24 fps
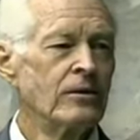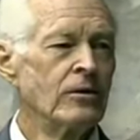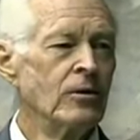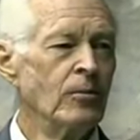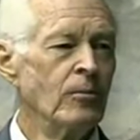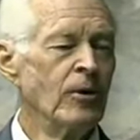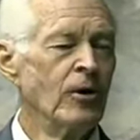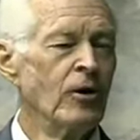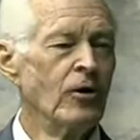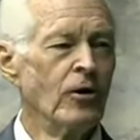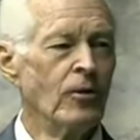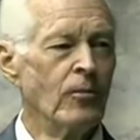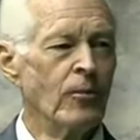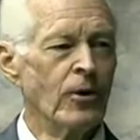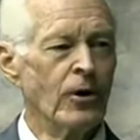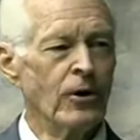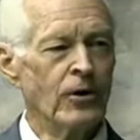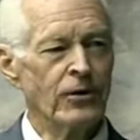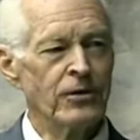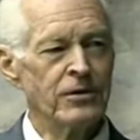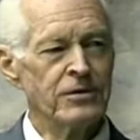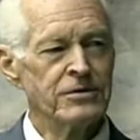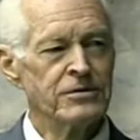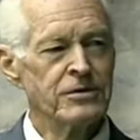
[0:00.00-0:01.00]
the
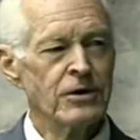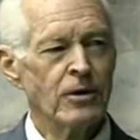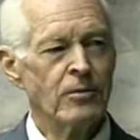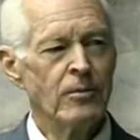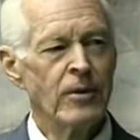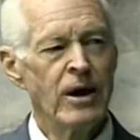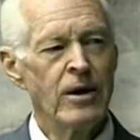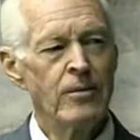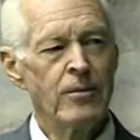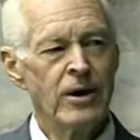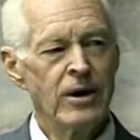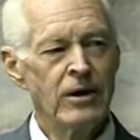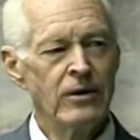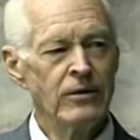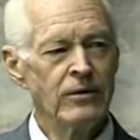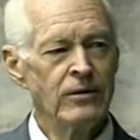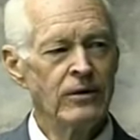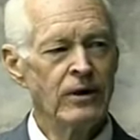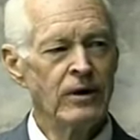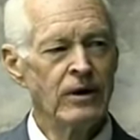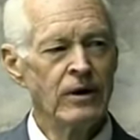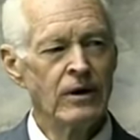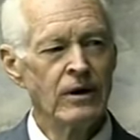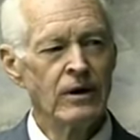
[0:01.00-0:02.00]
Bilderbergers, or maybe
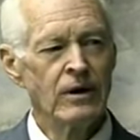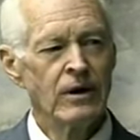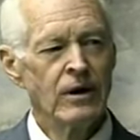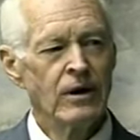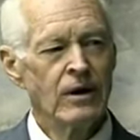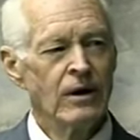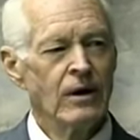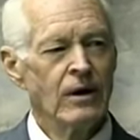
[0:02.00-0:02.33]
the